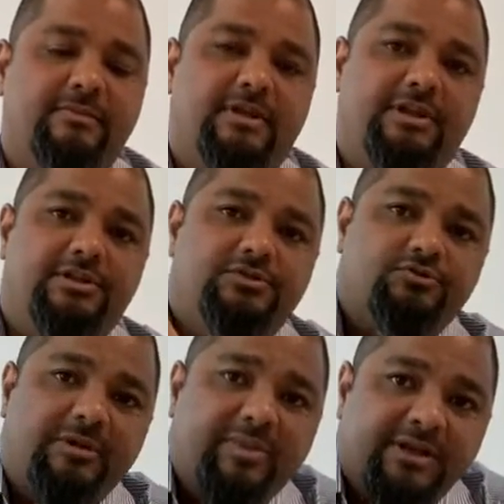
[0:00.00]
A little
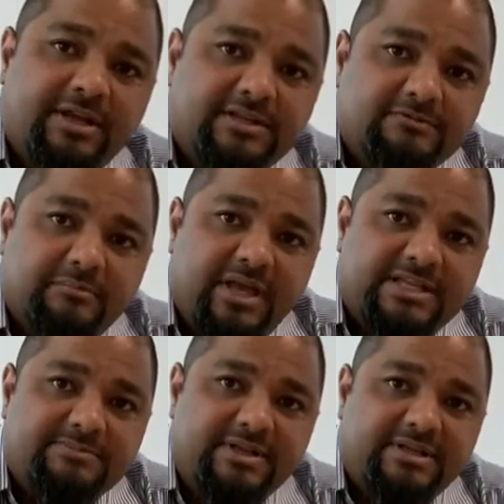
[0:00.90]
tree pendant
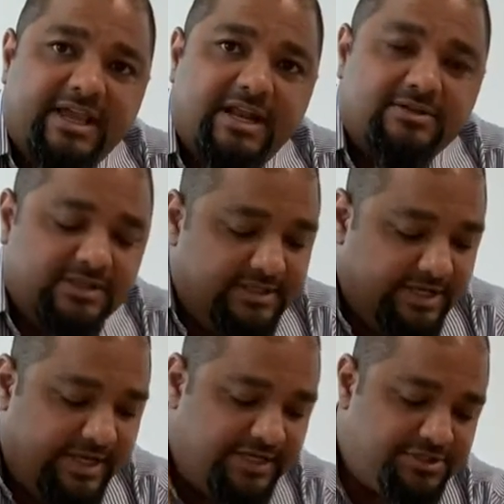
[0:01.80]
reminds me to get out into
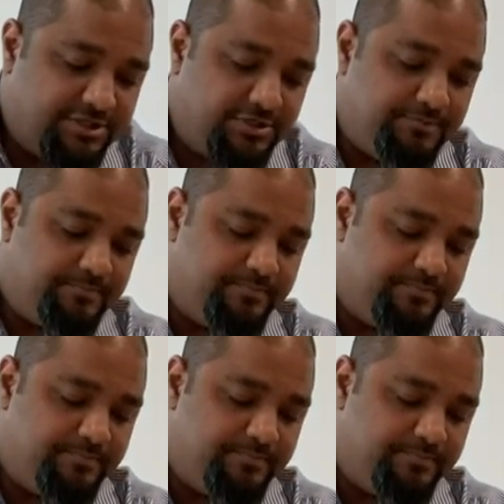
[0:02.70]
nature.